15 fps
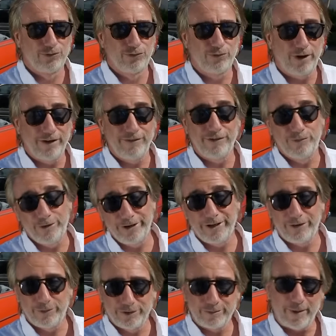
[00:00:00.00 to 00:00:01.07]
to drive every
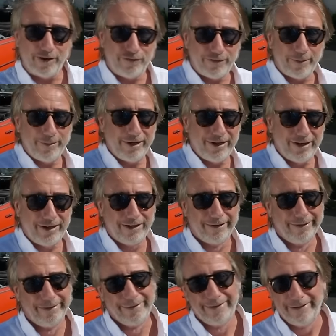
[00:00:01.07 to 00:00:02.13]
day with my family,
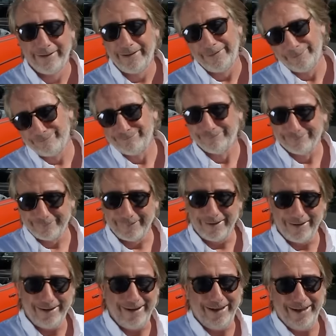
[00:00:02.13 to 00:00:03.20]

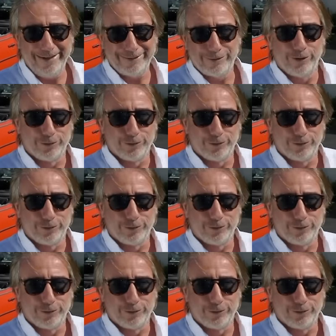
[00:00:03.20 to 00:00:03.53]
it's